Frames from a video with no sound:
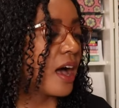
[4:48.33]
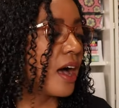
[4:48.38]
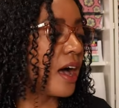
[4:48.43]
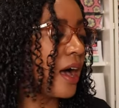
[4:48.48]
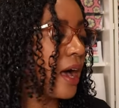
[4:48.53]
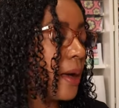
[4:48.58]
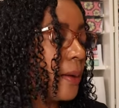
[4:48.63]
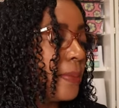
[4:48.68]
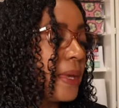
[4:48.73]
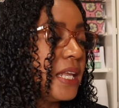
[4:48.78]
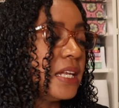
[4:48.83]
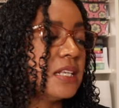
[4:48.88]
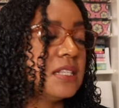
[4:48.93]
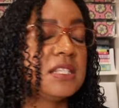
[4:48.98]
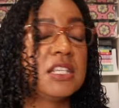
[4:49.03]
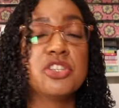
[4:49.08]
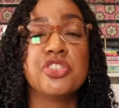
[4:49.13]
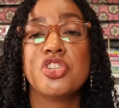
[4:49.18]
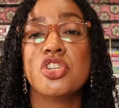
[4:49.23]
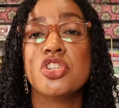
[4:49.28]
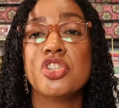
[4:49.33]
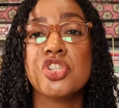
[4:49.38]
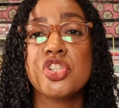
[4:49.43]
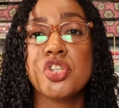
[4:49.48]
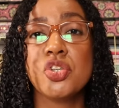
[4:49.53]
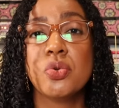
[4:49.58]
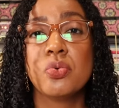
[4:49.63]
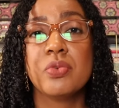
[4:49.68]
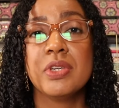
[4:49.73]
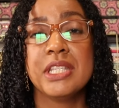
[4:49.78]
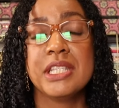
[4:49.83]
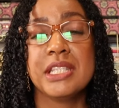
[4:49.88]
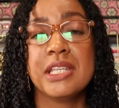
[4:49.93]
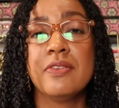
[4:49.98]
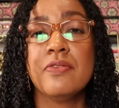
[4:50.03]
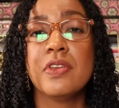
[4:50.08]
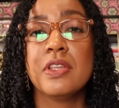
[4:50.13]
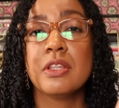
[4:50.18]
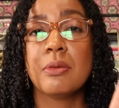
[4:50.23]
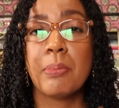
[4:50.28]
Um, in addition to
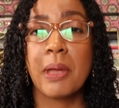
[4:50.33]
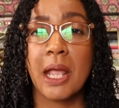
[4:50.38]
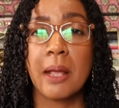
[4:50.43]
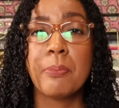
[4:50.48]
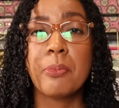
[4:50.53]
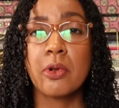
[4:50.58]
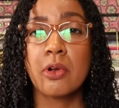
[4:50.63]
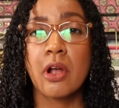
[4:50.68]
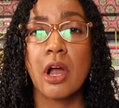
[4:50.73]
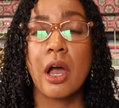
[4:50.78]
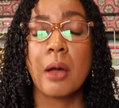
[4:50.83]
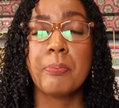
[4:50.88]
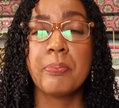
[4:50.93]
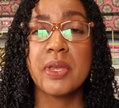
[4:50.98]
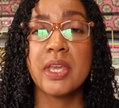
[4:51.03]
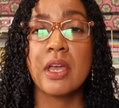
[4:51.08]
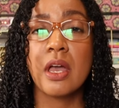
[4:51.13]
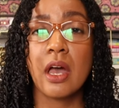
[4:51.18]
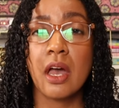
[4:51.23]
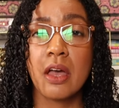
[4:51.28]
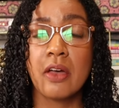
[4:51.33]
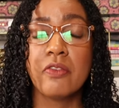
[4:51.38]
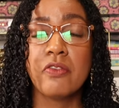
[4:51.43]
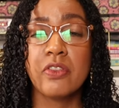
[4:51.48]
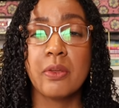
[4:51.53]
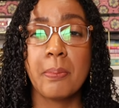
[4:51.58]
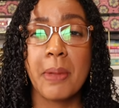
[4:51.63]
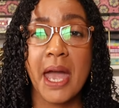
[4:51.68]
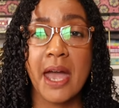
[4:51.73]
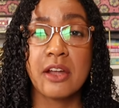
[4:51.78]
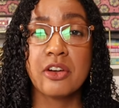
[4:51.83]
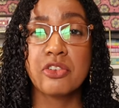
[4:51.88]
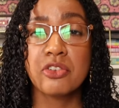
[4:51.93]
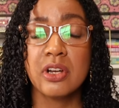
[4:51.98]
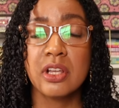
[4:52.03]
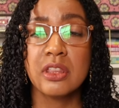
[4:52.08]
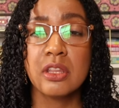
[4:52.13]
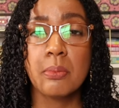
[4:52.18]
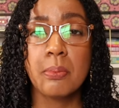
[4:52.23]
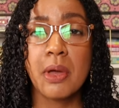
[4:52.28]
receiving the paper copy of the
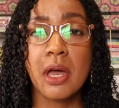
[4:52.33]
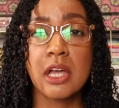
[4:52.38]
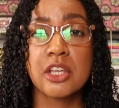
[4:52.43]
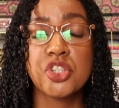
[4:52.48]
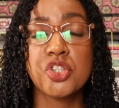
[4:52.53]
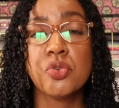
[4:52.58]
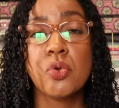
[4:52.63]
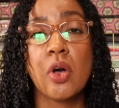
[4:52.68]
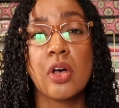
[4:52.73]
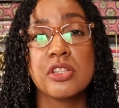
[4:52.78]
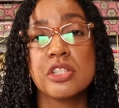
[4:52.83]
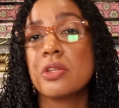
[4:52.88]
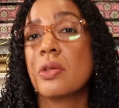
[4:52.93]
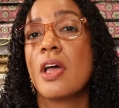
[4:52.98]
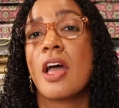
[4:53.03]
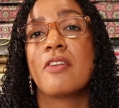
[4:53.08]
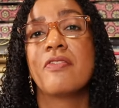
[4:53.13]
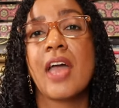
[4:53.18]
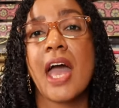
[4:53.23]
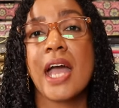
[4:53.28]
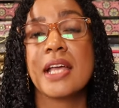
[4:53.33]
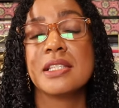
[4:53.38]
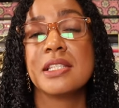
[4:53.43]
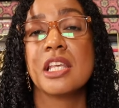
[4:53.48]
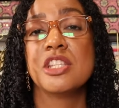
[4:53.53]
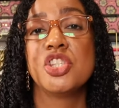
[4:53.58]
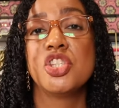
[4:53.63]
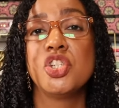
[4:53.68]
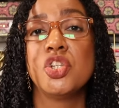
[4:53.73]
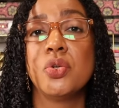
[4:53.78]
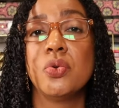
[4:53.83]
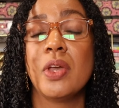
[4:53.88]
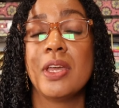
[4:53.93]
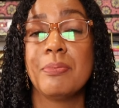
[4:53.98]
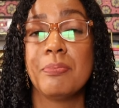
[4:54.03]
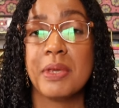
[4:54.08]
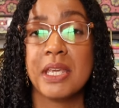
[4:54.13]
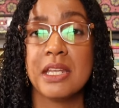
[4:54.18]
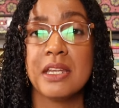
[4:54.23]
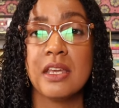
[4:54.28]
pattern in the box, you also have access to
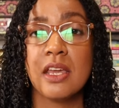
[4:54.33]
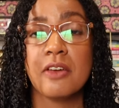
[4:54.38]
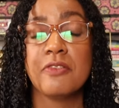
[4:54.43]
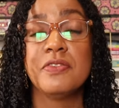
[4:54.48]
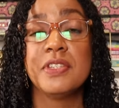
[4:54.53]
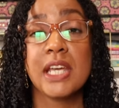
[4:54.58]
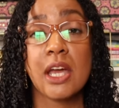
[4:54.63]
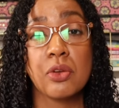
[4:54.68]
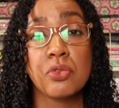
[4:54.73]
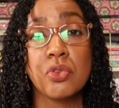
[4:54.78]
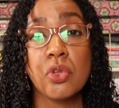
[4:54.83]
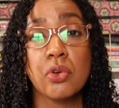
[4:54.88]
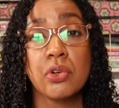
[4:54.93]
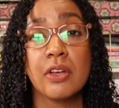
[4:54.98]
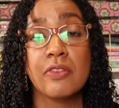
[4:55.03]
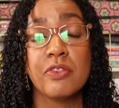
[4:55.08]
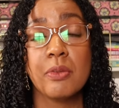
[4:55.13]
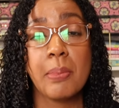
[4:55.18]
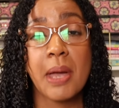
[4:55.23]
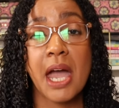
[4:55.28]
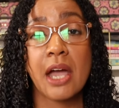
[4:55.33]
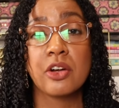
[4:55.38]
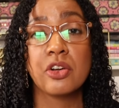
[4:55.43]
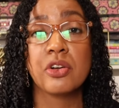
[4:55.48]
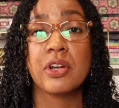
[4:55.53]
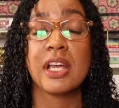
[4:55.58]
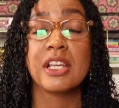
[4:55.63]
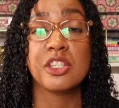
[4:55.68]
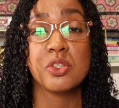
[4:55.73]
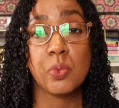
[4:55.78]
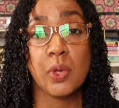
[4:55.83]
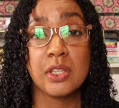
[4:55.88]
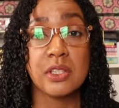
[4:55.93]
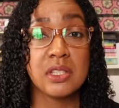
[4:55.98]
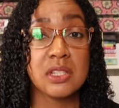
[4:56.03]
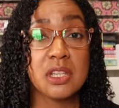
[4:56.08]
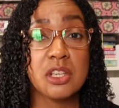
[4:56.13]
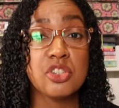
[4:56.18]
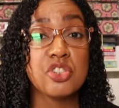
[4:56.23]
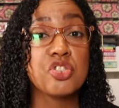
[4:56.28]
a P D F download of the pattern as well
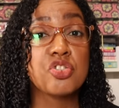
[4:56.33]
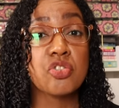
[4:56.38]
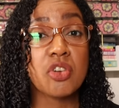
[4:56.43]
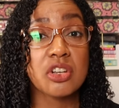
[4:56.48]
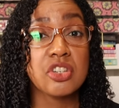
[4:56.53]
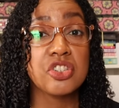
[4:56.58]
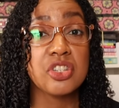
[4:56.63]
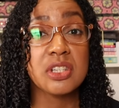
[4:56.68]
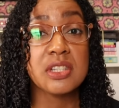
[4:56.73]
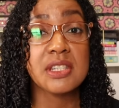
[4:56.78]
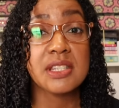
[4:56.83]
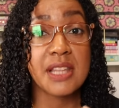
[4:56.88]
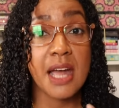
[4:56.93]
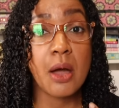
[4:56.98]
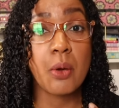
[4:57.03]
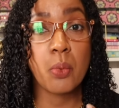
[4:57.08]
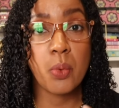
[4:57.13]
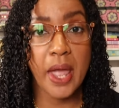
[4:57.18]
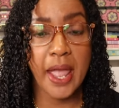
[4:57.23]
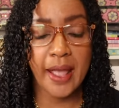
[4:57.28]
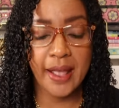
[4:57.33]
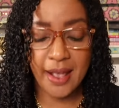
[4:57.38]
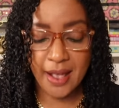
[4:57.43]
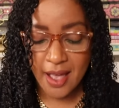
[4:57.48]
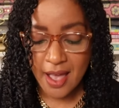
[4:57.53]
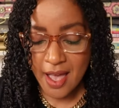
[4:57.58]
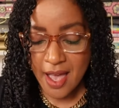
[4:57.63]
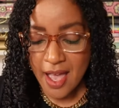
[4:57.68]
as the instructions that way.